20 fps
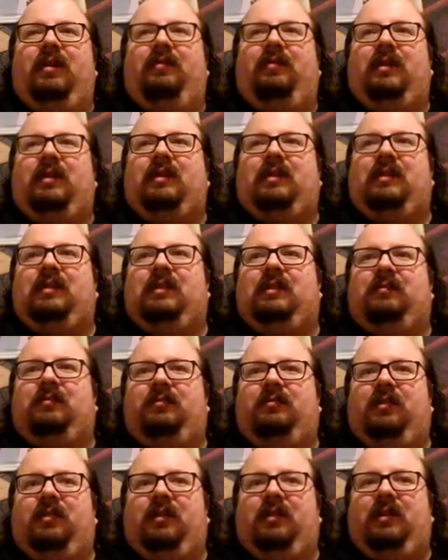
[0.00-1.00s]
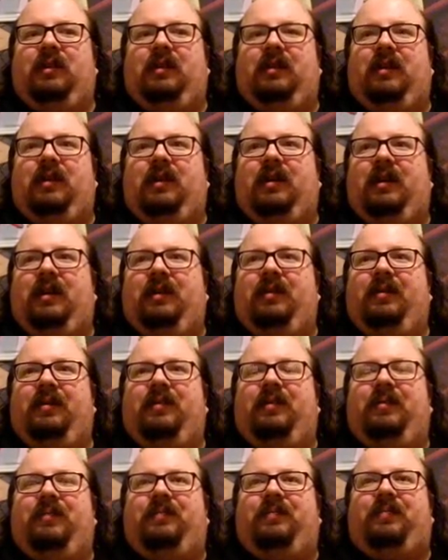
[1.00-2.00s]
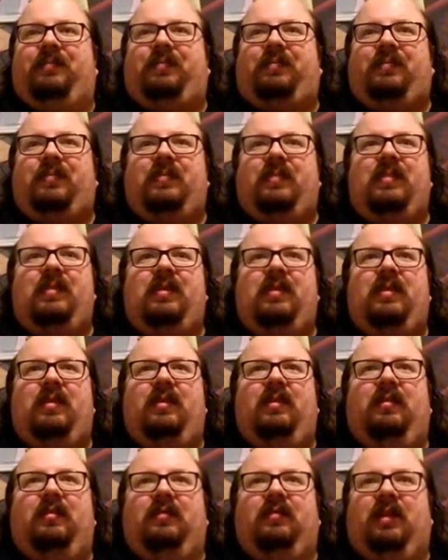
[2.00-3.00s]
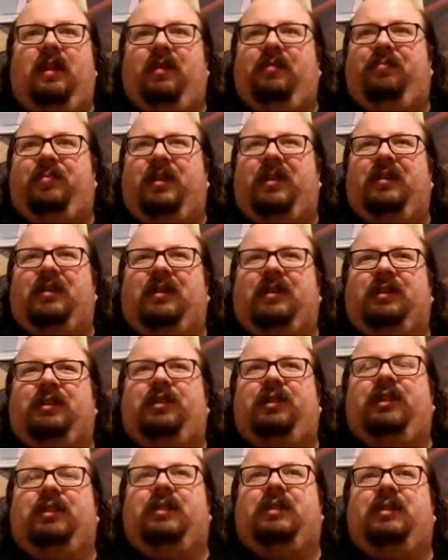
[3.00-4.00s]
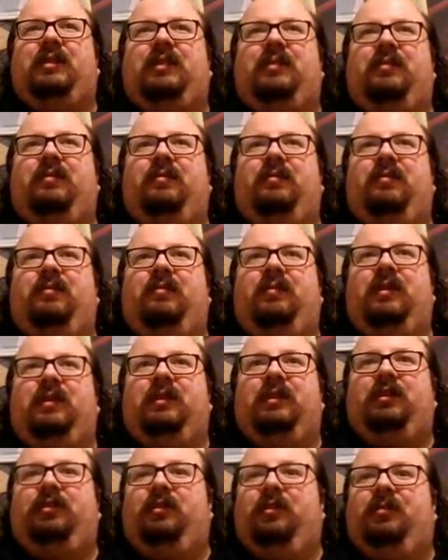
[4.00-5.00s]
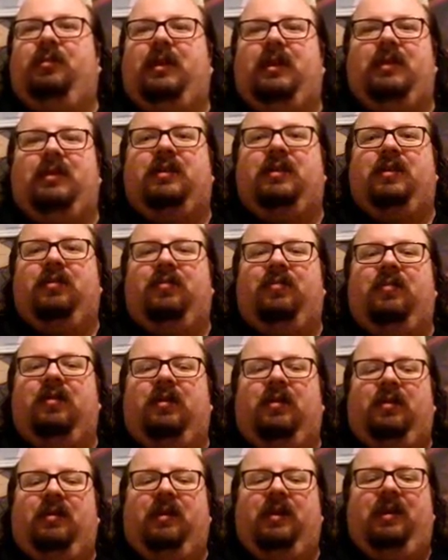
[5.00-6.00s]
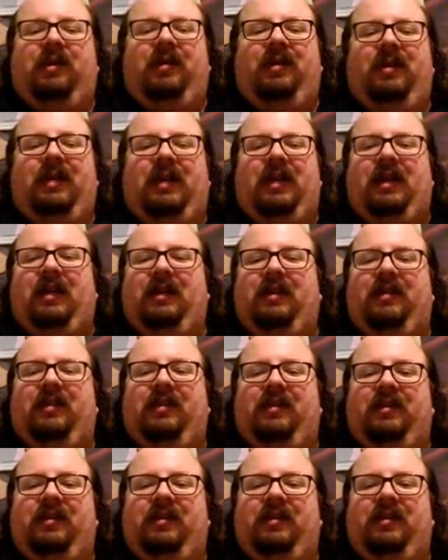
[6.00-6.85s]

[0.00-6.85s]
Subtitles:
like these really a lot of polish just really drew me into the world, and